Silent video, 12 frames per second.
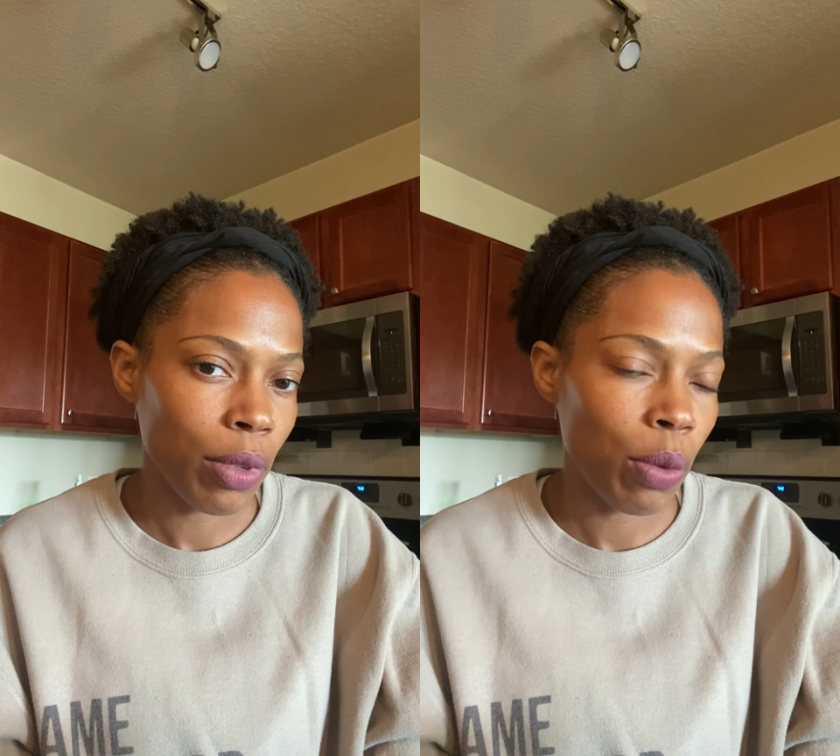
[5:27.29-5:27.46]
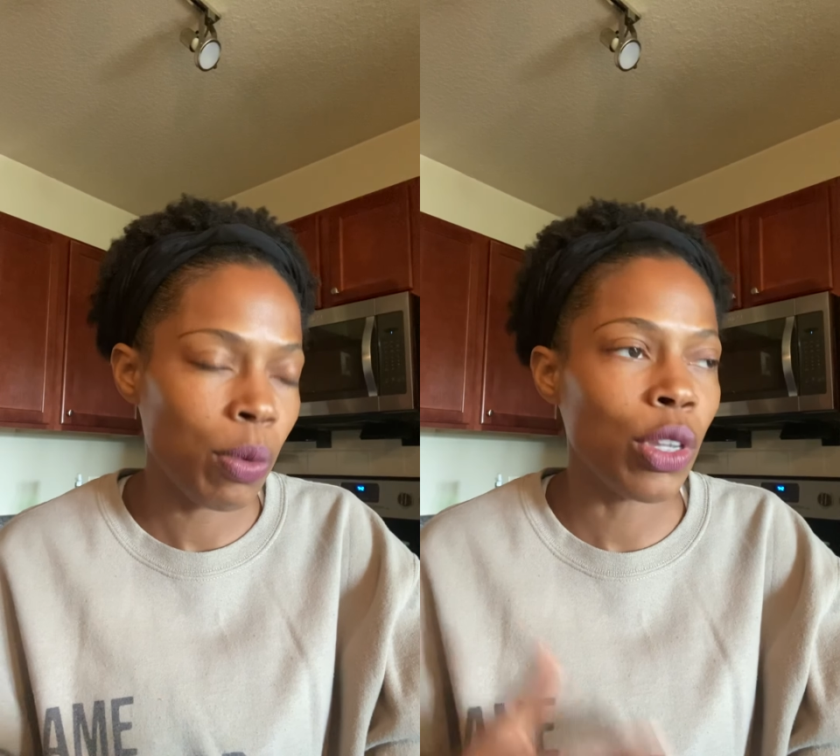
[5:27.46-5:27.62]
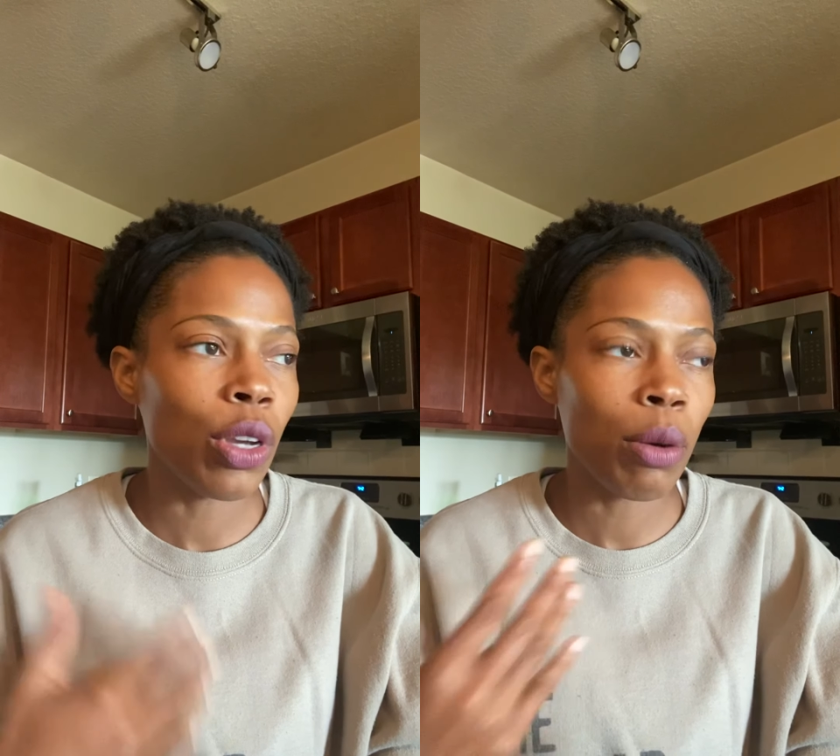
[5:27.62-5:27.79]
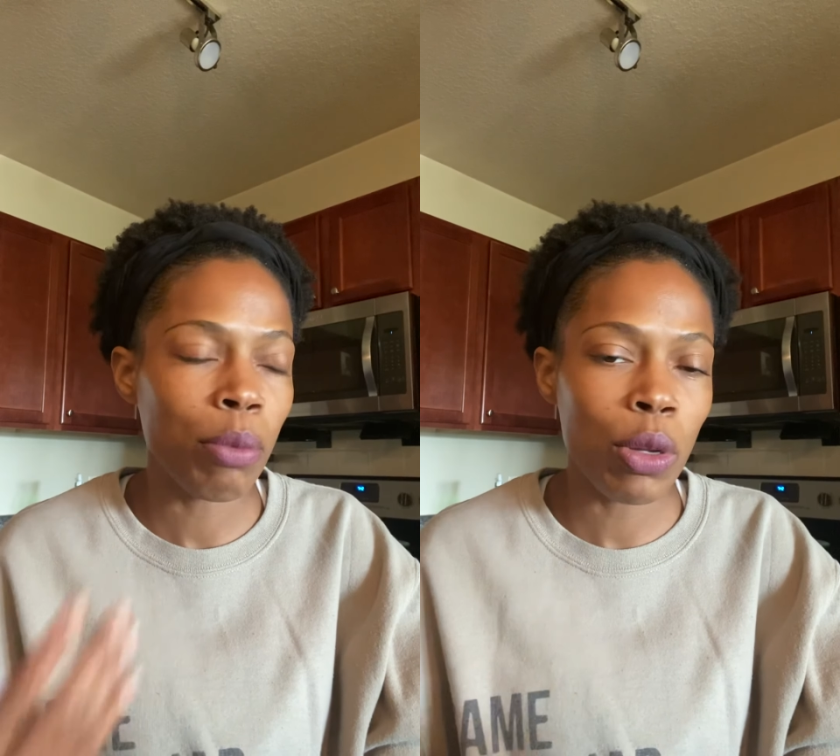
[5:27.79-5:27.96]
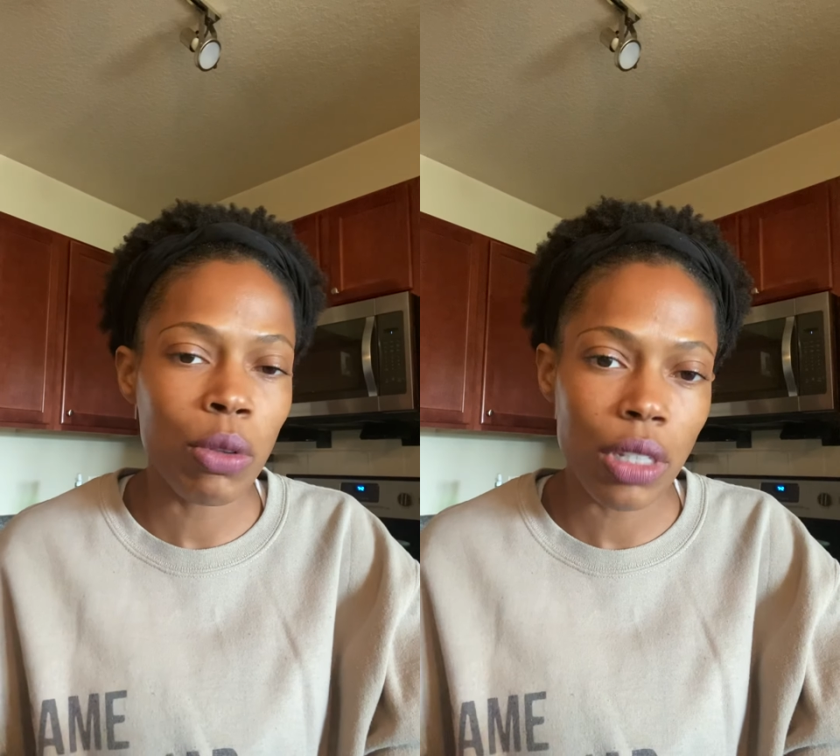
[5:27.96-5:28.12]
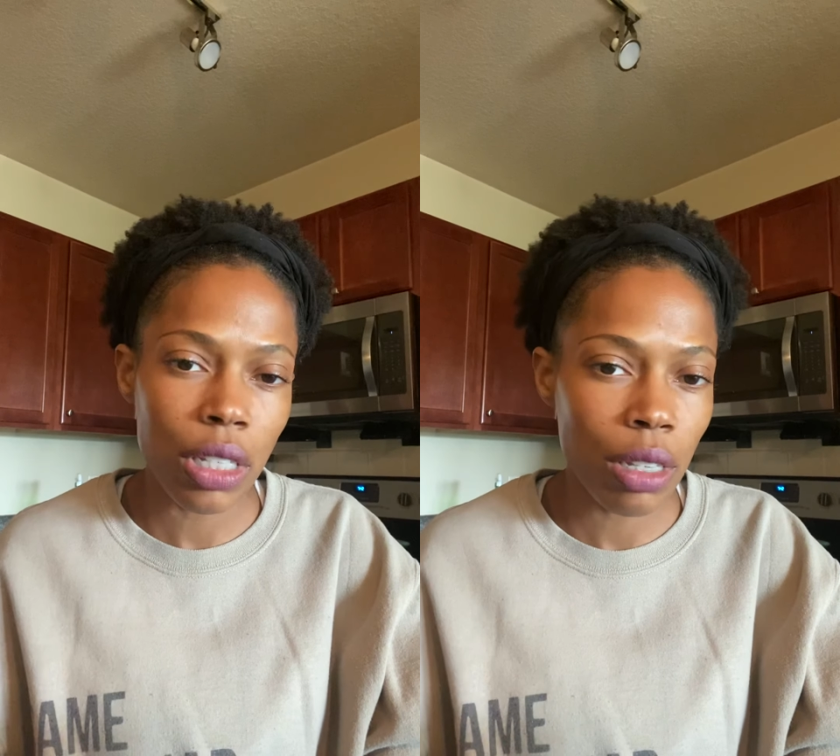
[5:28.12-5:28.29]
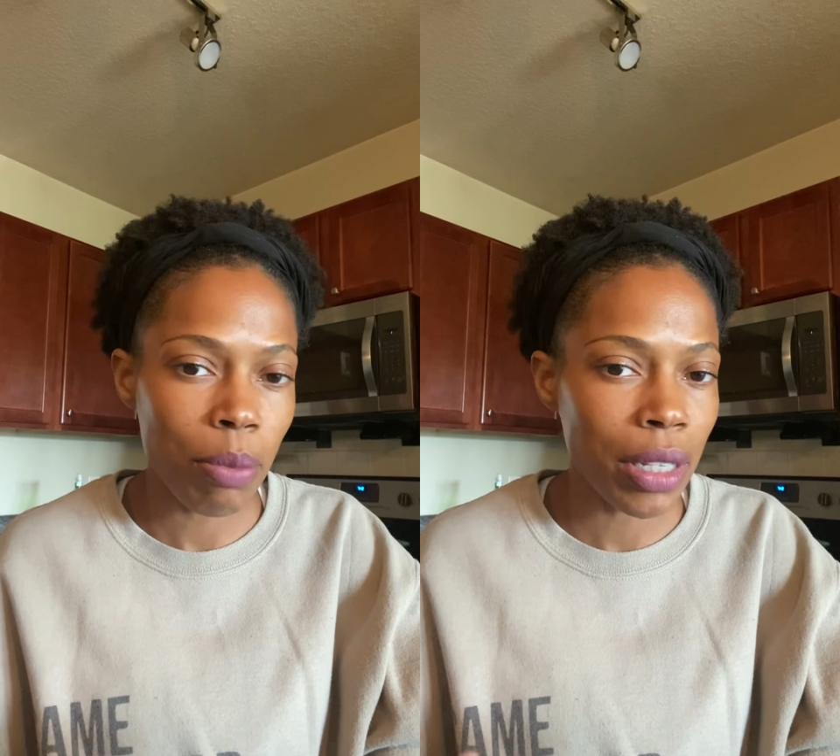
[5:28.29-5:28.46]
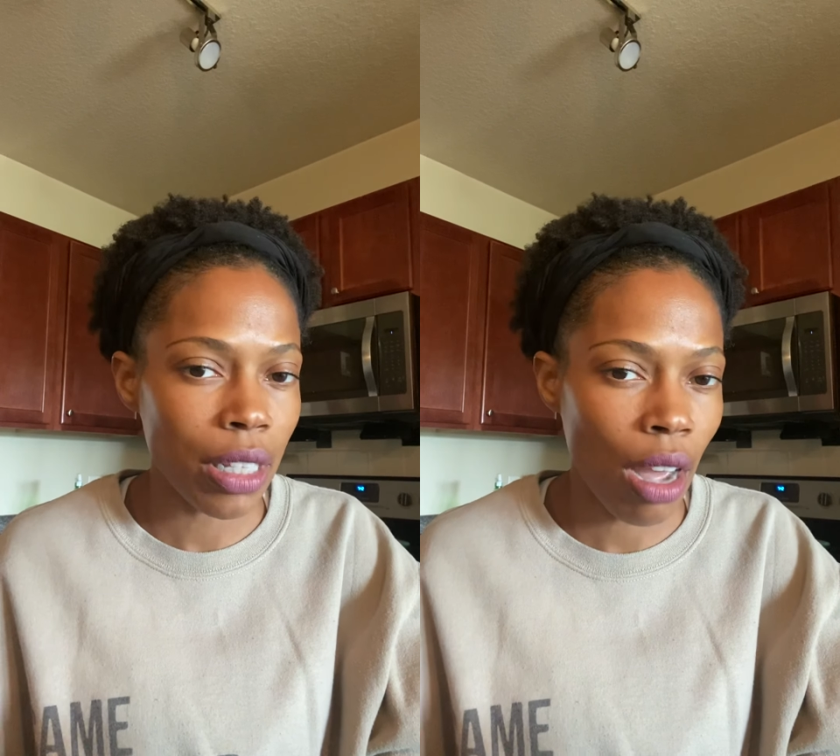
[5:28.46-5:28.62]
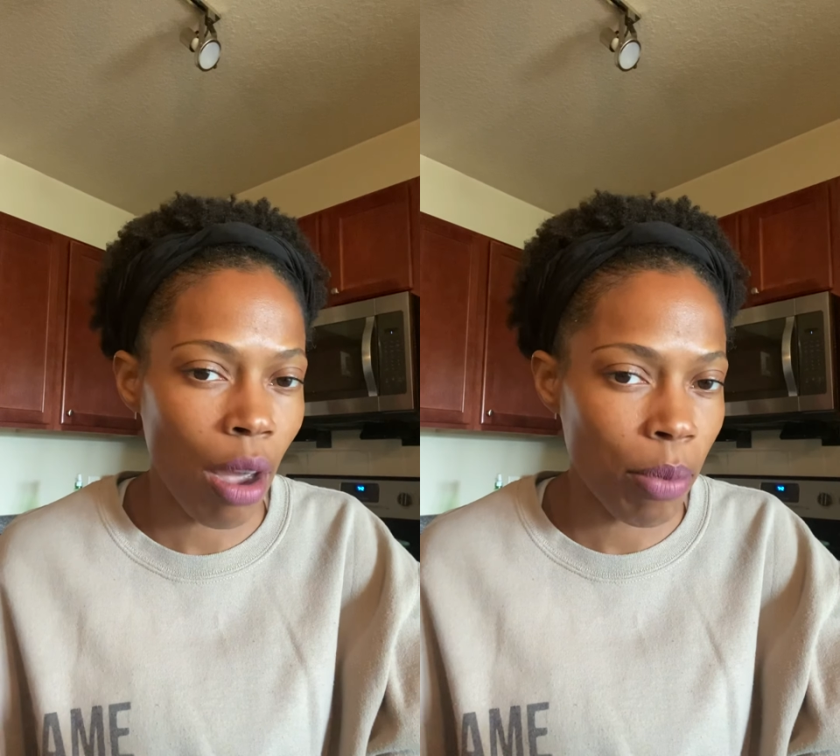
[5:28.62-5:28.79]
when your immune system
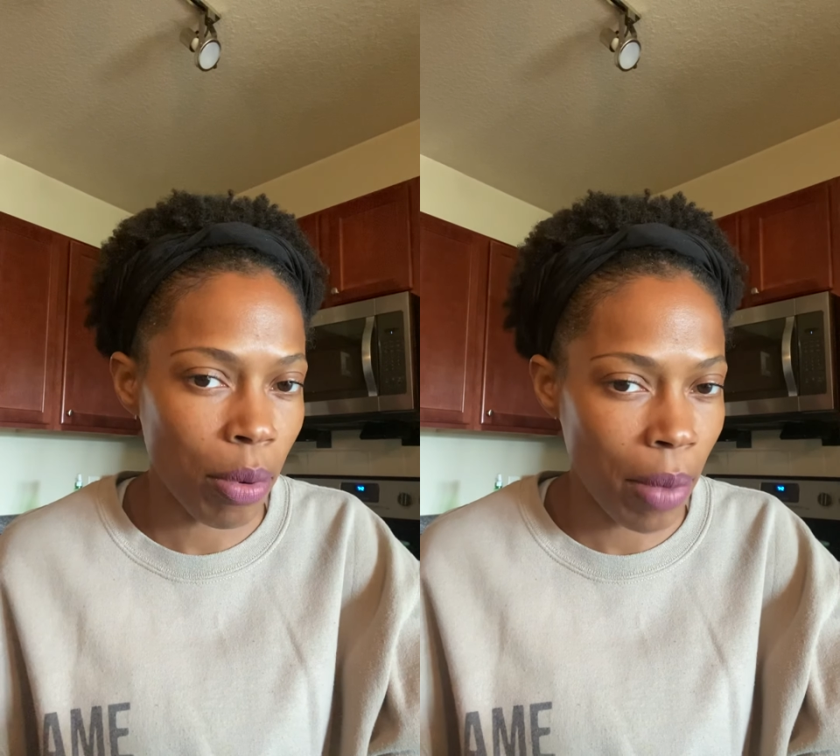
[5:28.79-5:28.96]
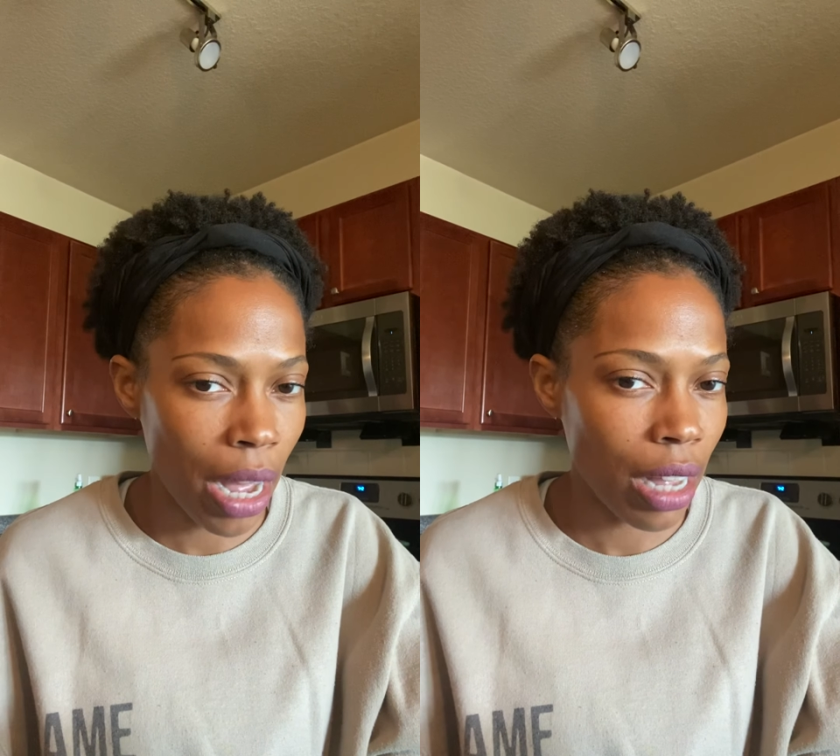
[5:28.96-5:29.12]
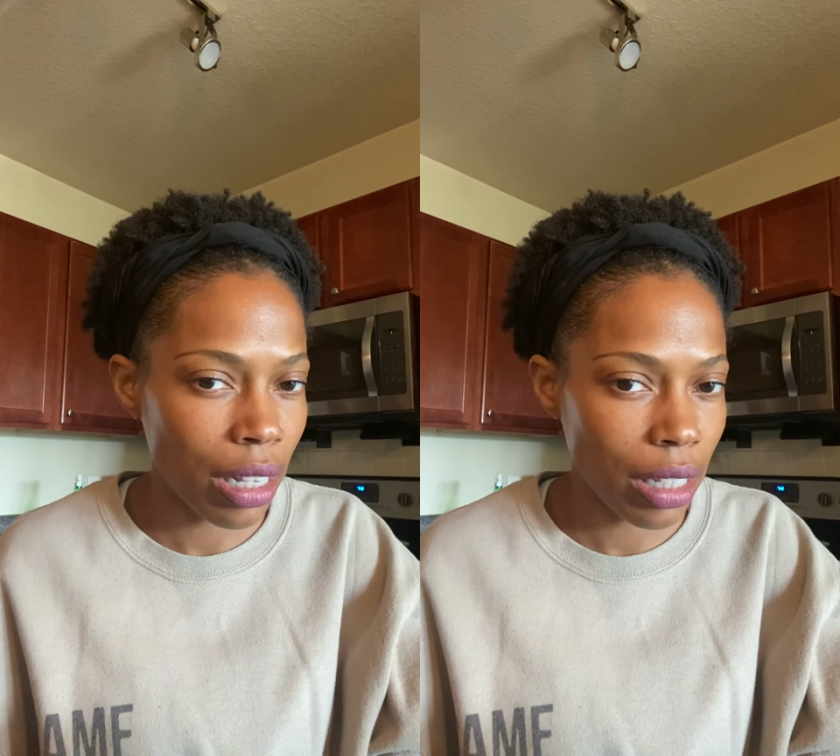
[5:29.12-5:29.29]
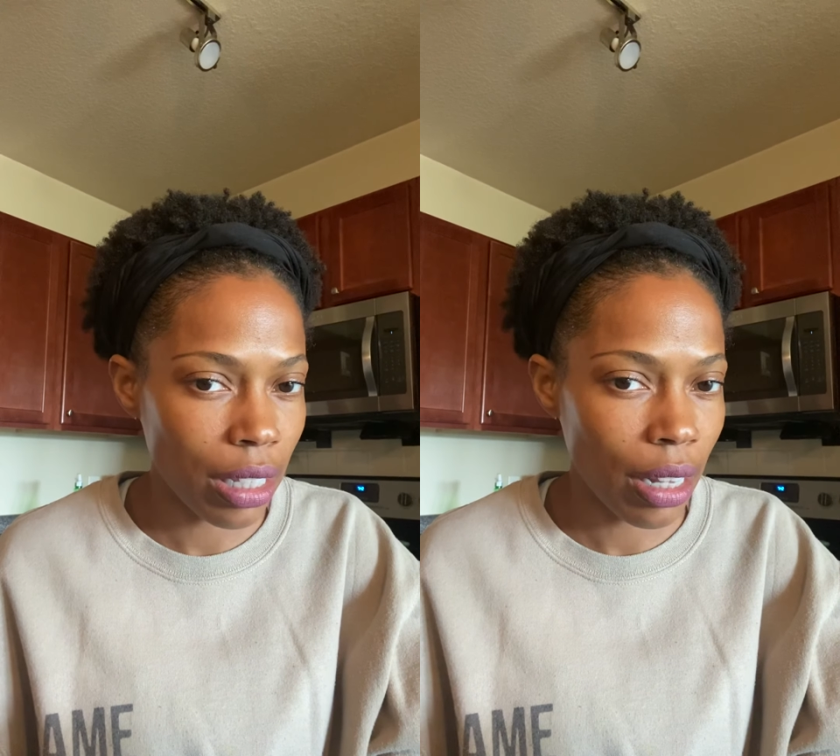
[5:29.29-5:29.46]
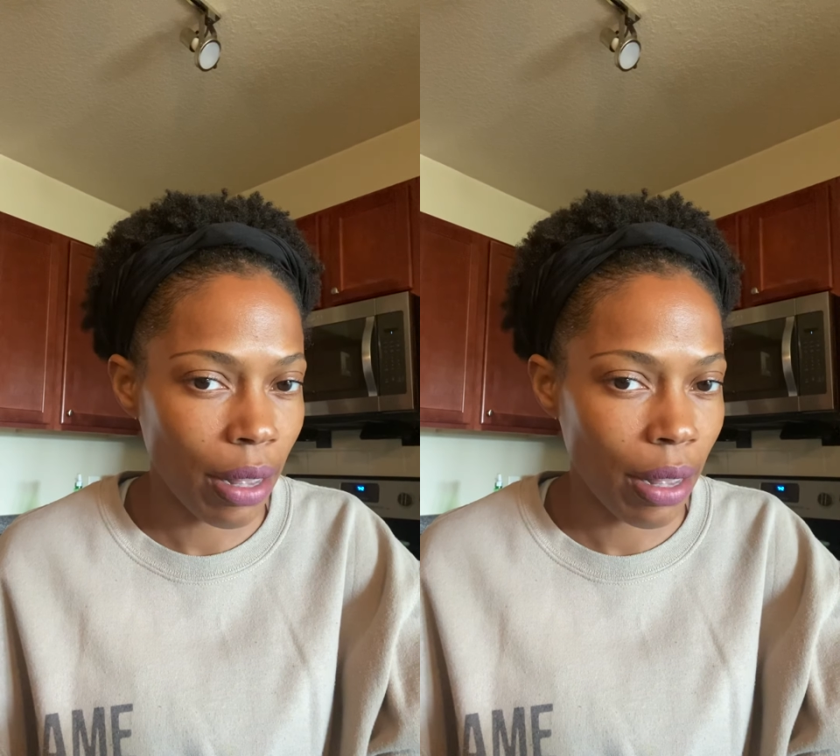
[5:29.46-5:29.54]
is compromised.